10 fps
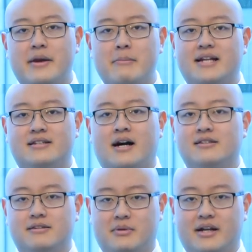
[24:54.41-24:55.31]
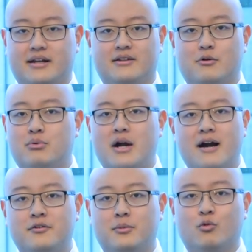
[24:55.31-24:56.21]
they made tons of money. They were
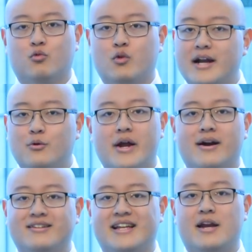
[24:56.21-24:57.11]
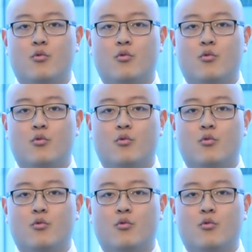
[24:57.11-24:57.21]
profitable right away on day